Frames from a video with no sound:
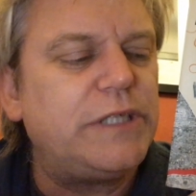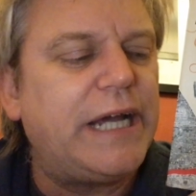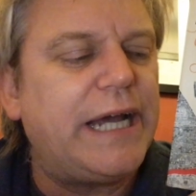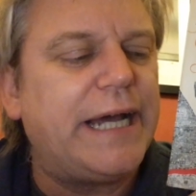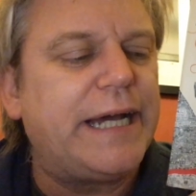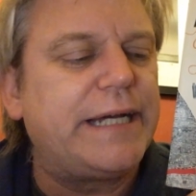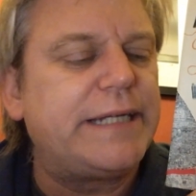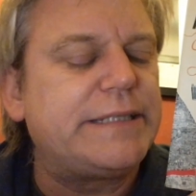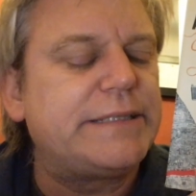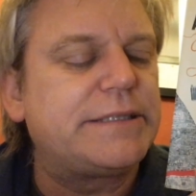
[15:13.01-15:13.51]

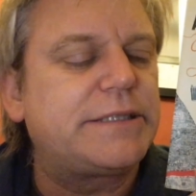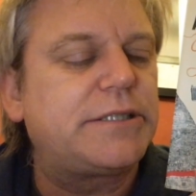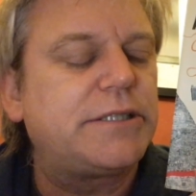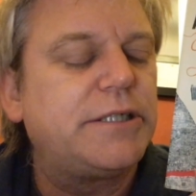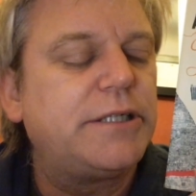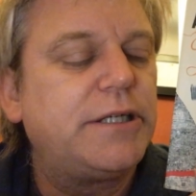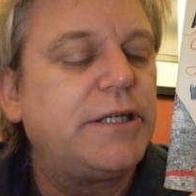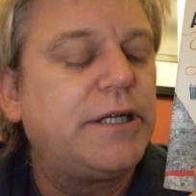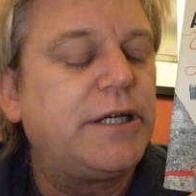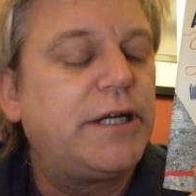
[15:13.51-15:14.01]
And
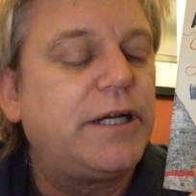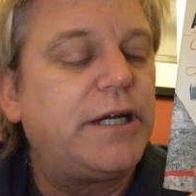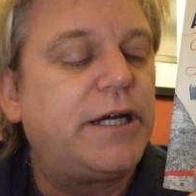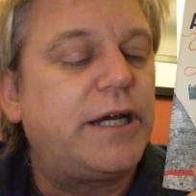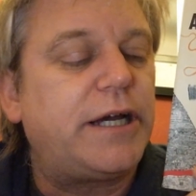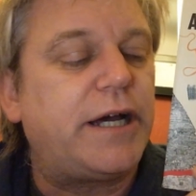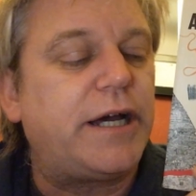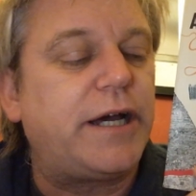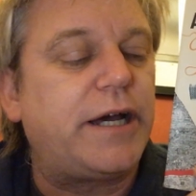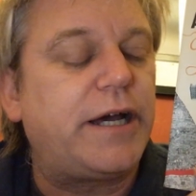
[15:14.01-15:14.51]

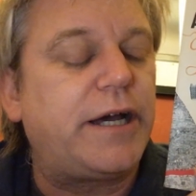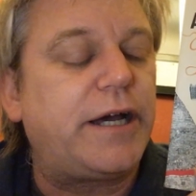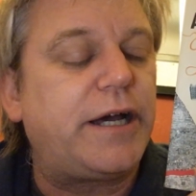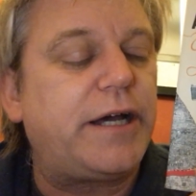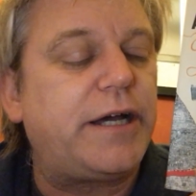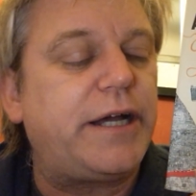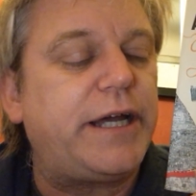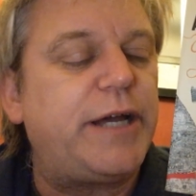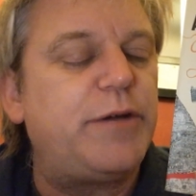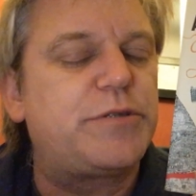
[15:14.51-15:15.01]

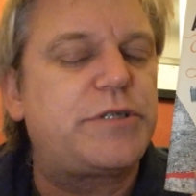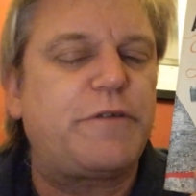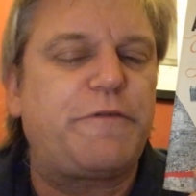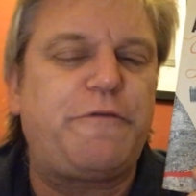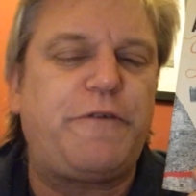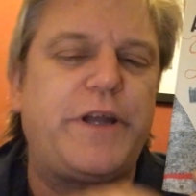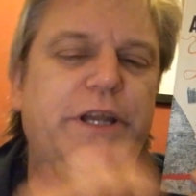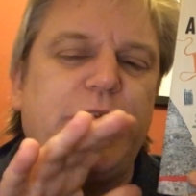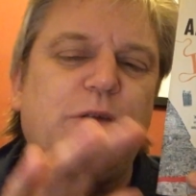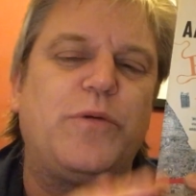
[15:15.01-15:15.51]
it was a
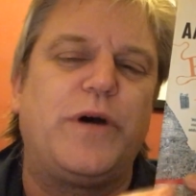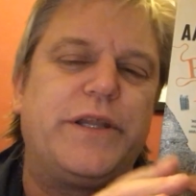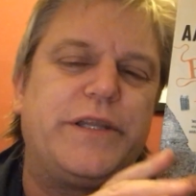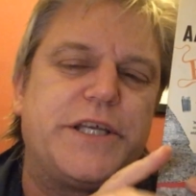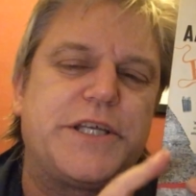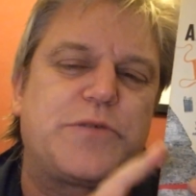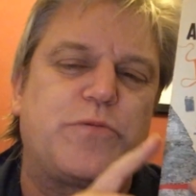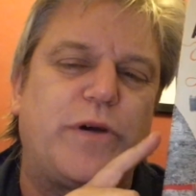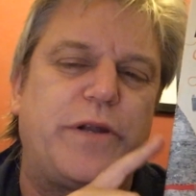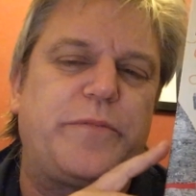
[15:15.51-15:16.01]
funny one,
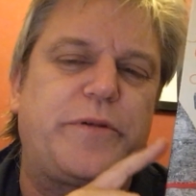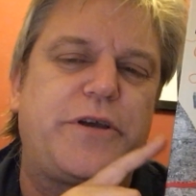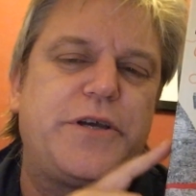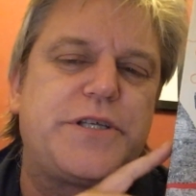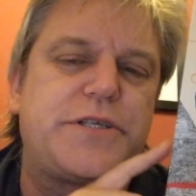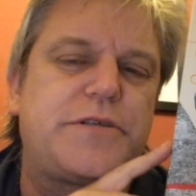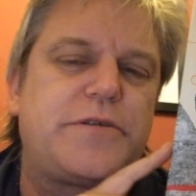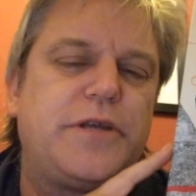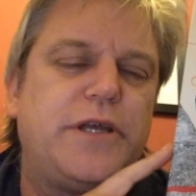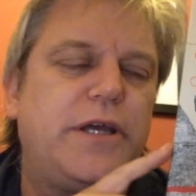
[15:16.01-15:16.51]
this one,
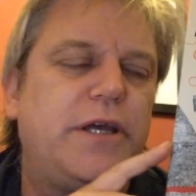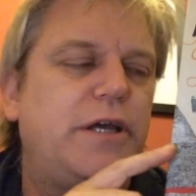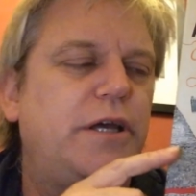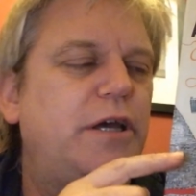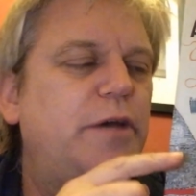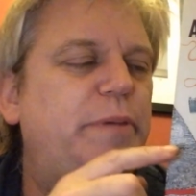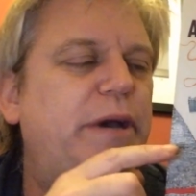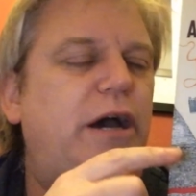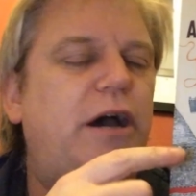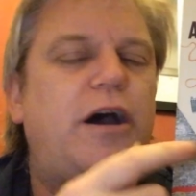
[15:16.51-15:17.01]
because
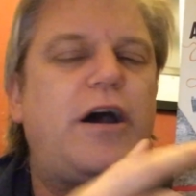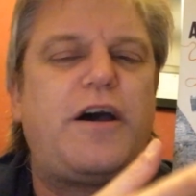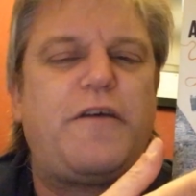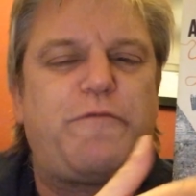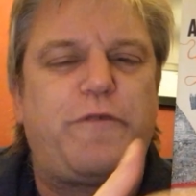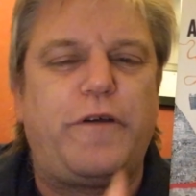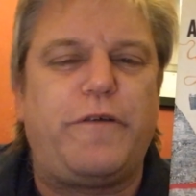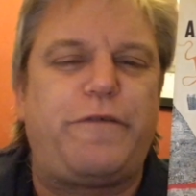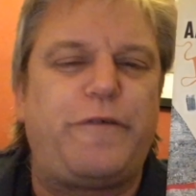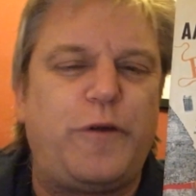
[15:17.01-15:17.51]
about
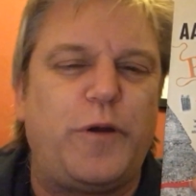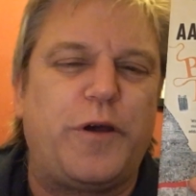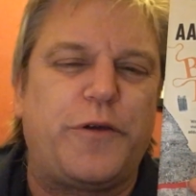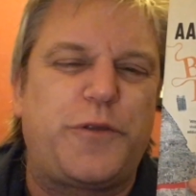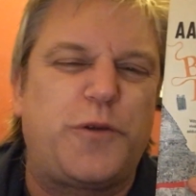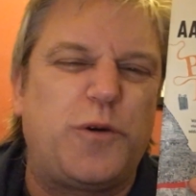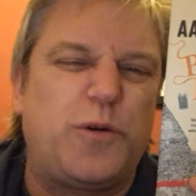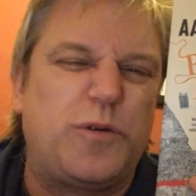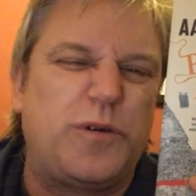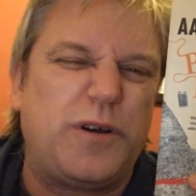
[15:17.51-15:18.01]
halfway through I
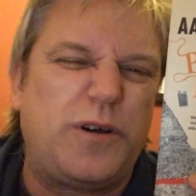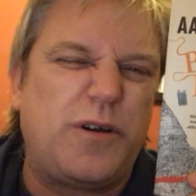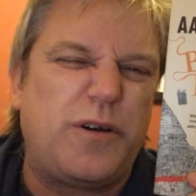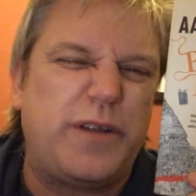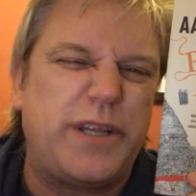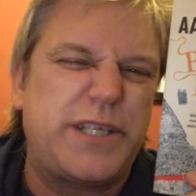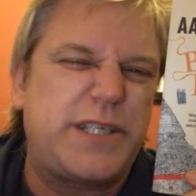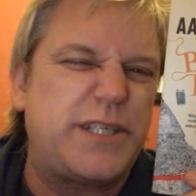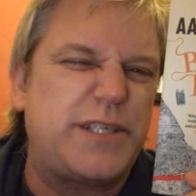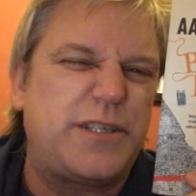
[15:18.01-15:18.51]
thought,
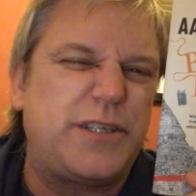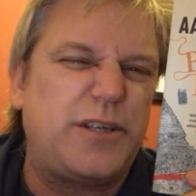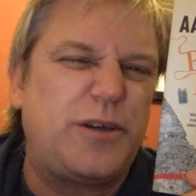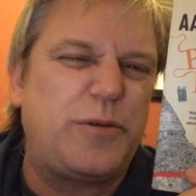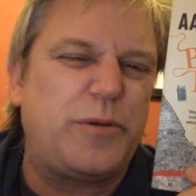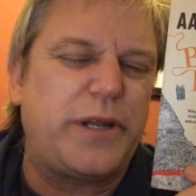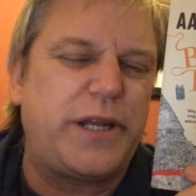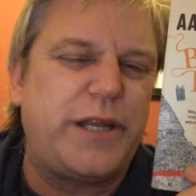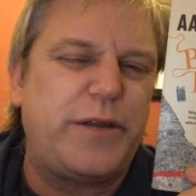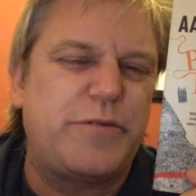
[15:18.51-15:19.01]
oh, this is
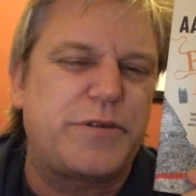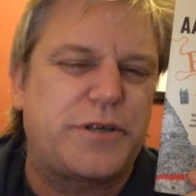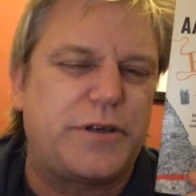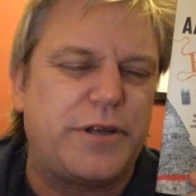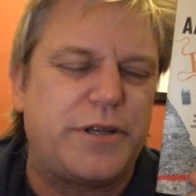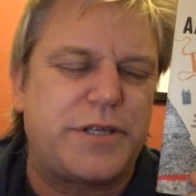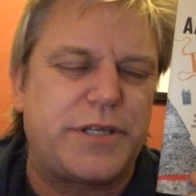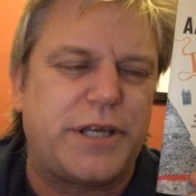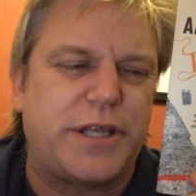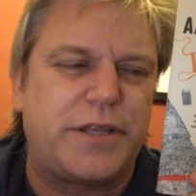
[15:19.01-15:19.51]
nowhere near as
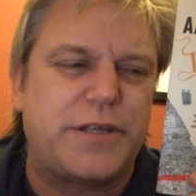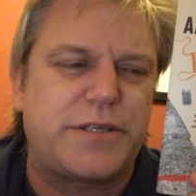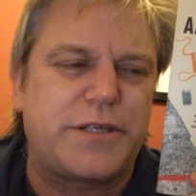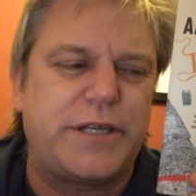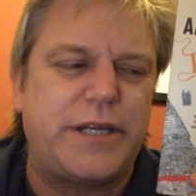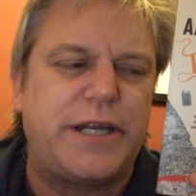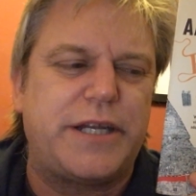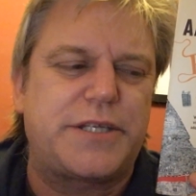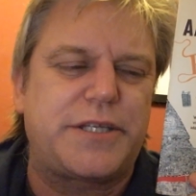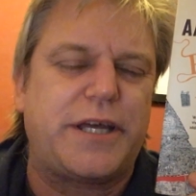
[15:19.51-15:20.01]
good as the others.
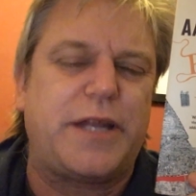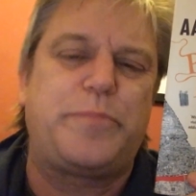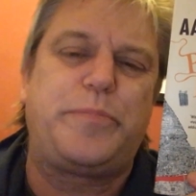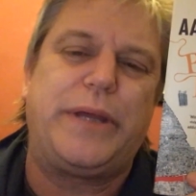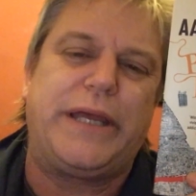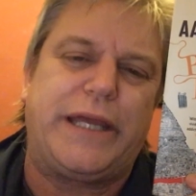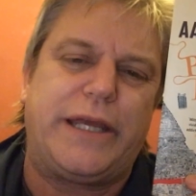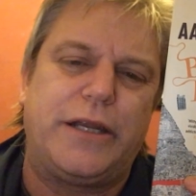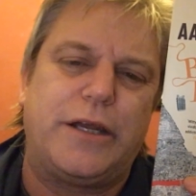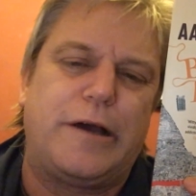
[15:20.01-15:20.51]
And then it started
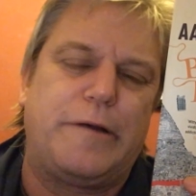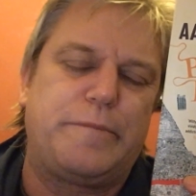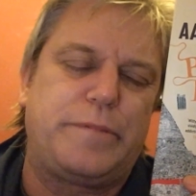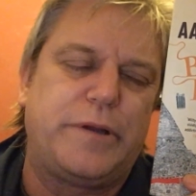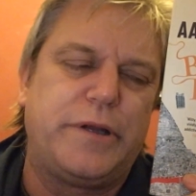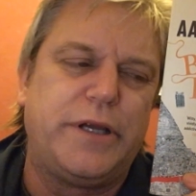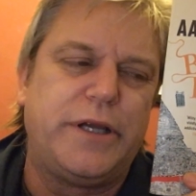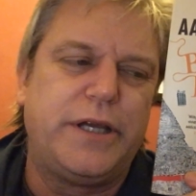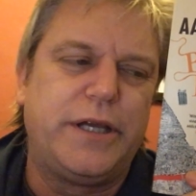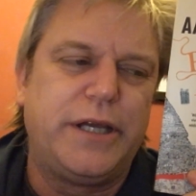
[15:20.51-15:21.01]
picking up.